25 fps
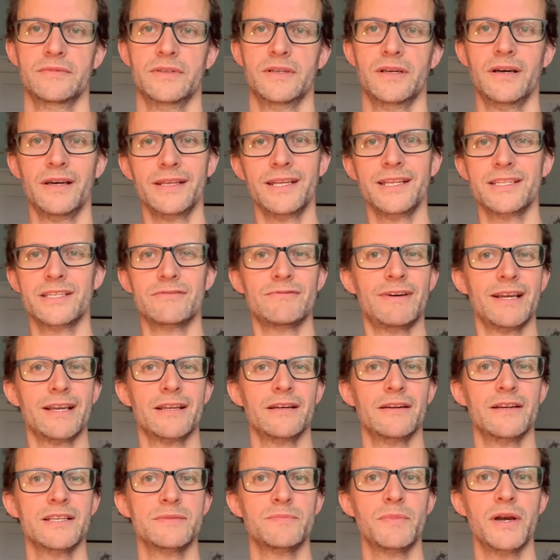I need to
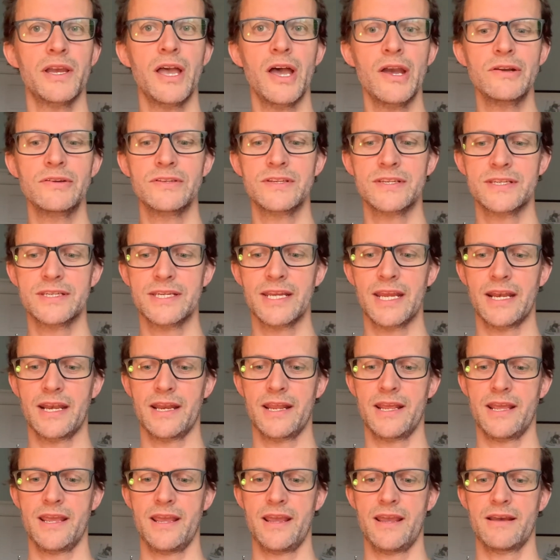recognise my own sin
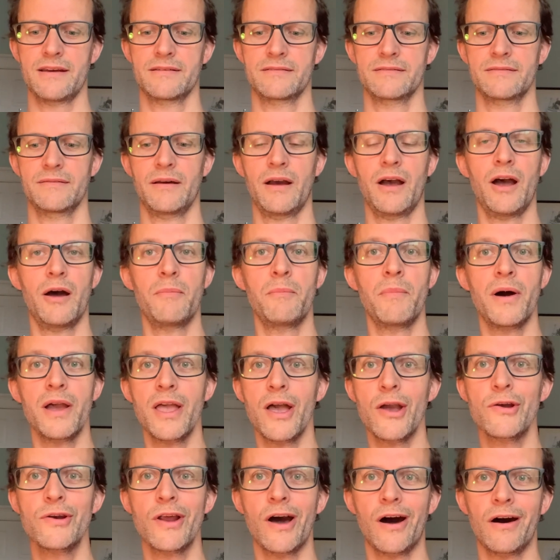here, my
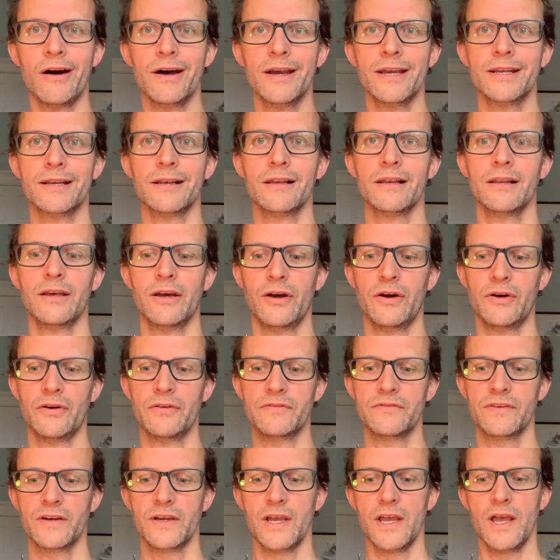own idol
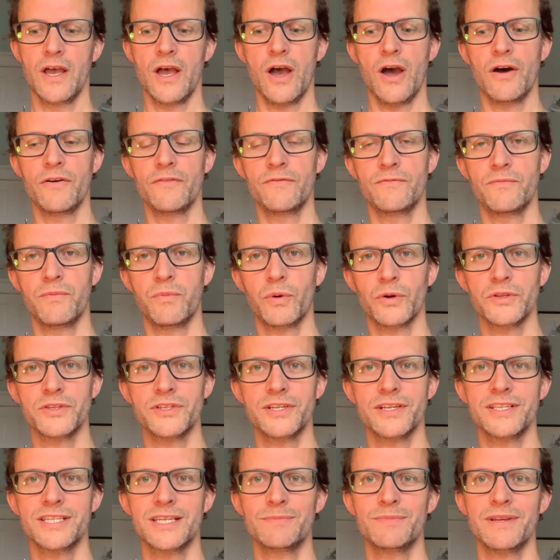of
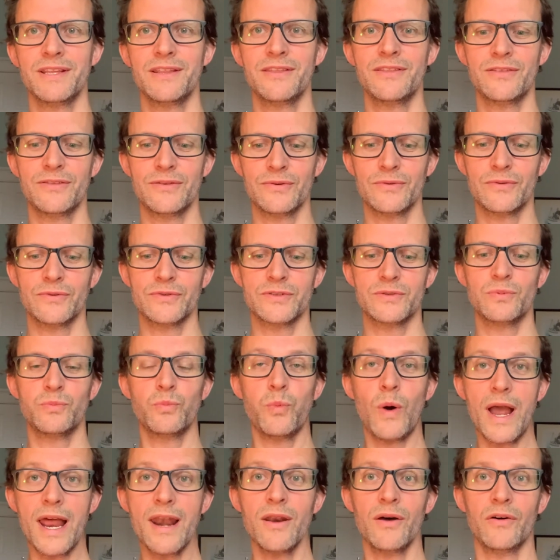wanting to be thought
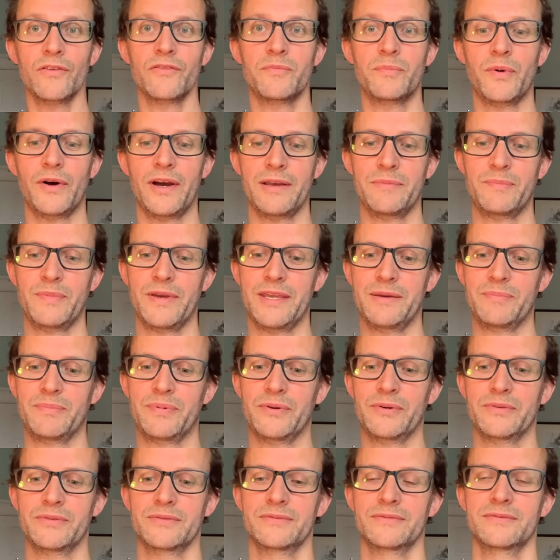well of by
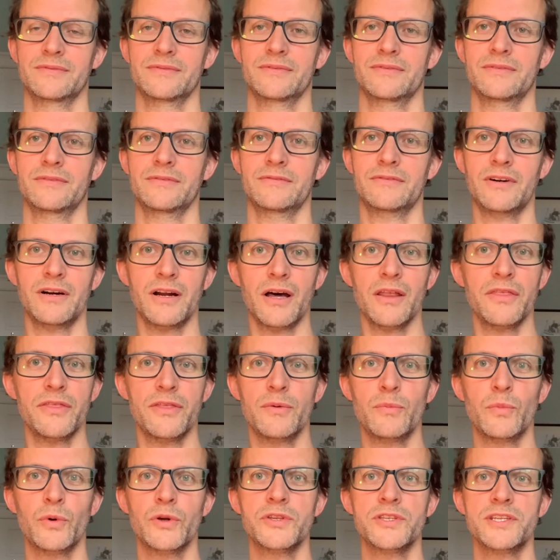people rather
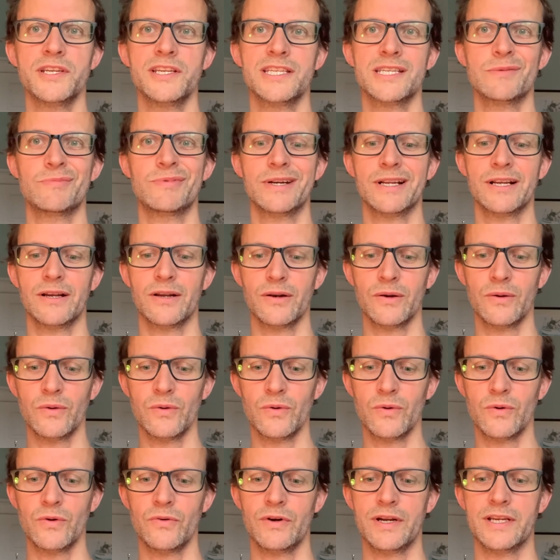than wanting to bring
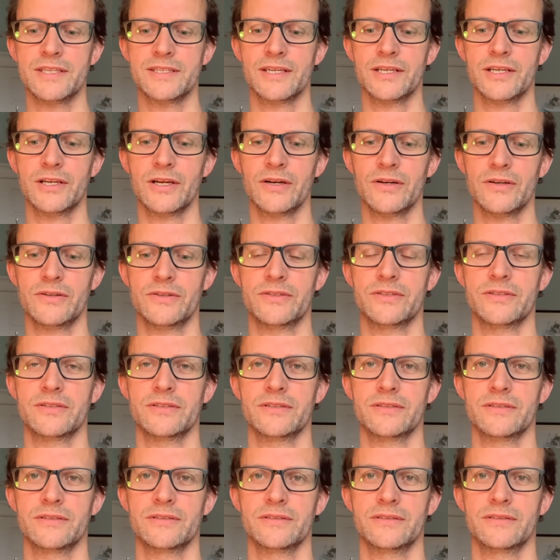glory to God.
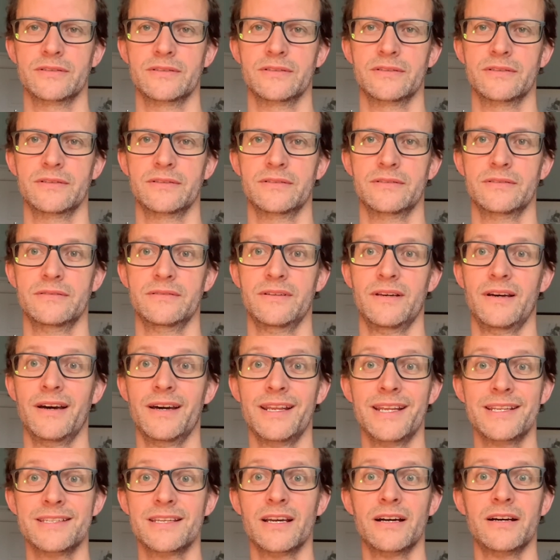I
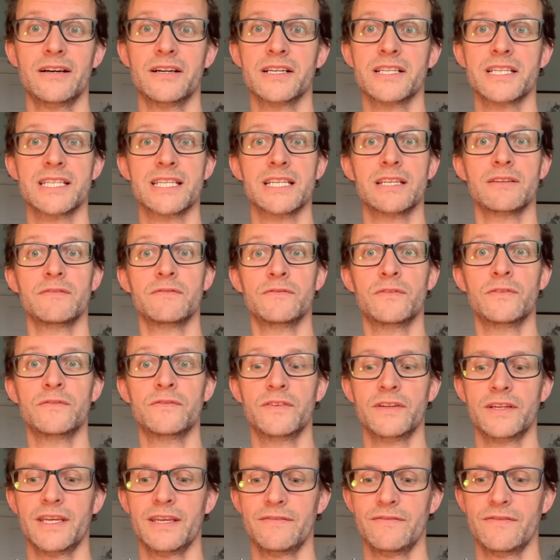need to ask for
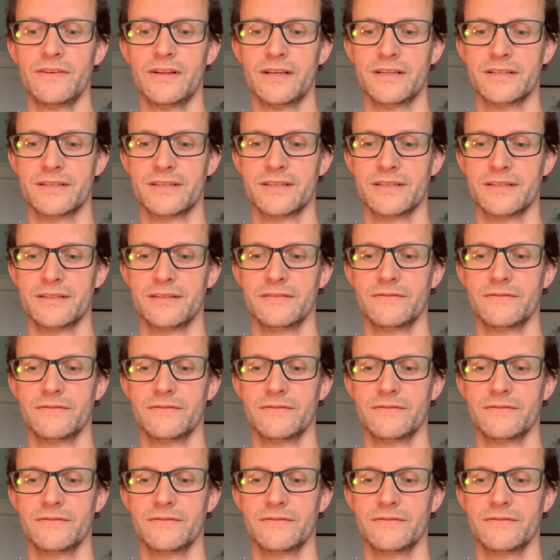forgiveness